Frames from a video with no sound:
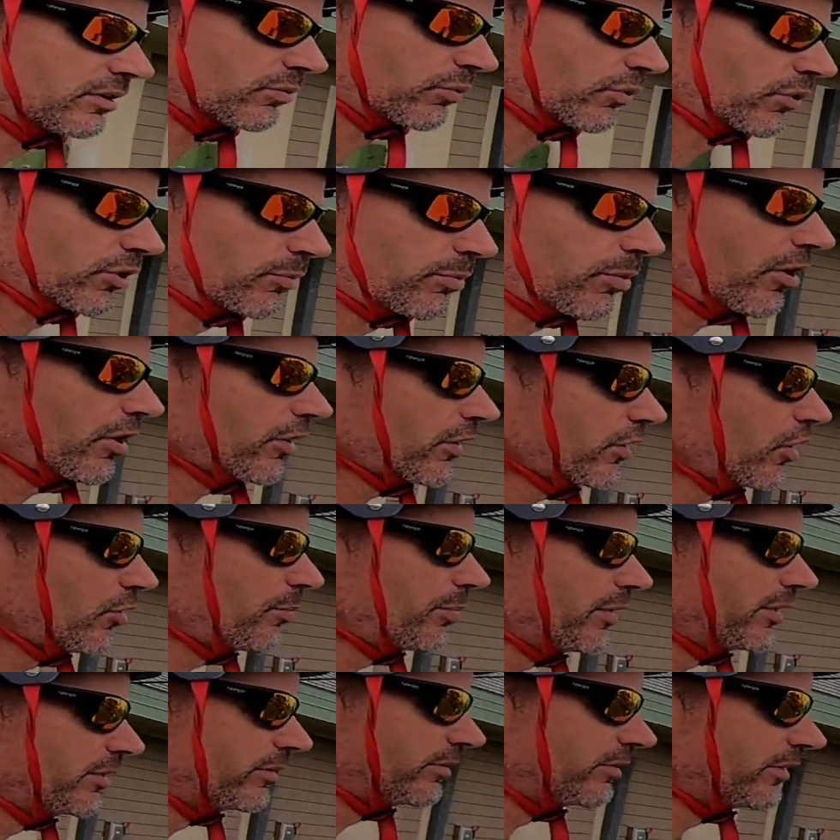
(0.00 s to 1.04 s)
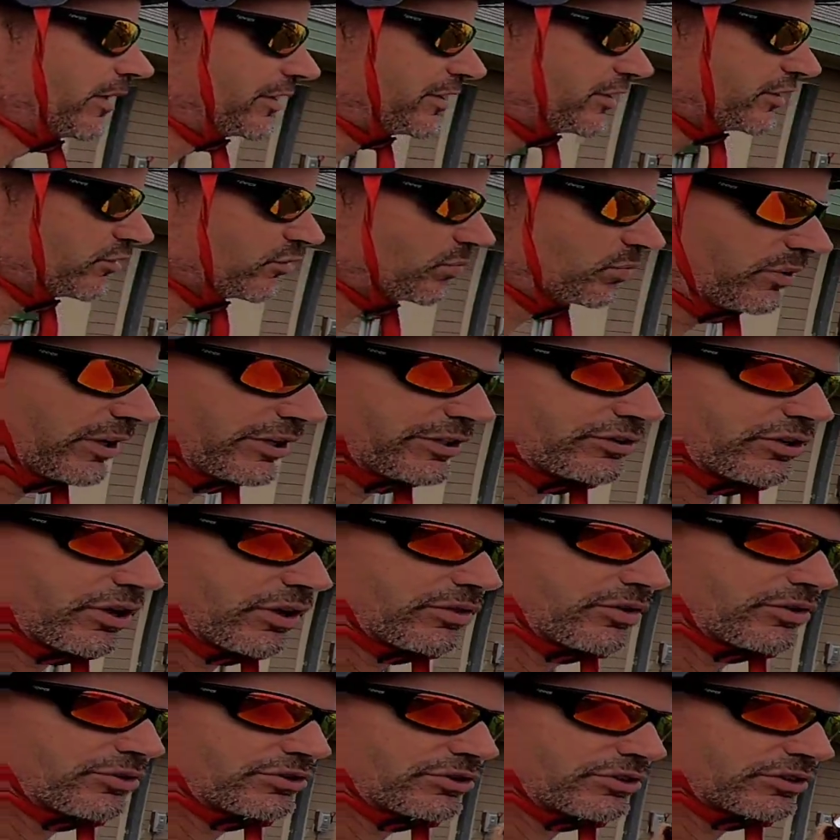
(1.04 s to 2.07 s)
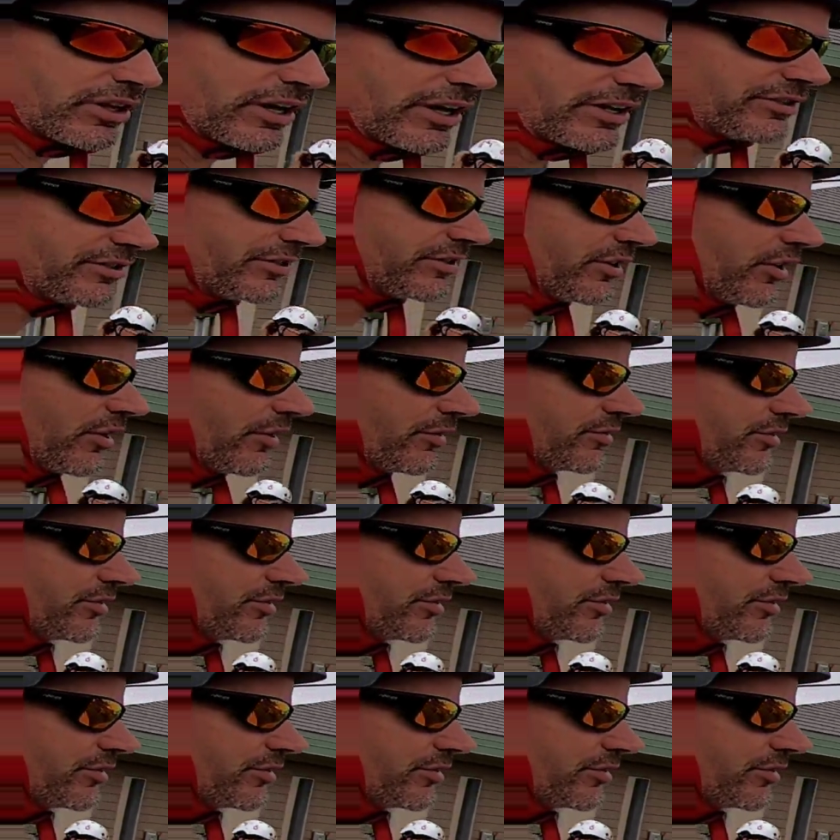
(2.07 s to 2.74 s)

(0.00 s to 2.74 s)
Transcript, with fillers: Water park open. They just replace all those slides in the off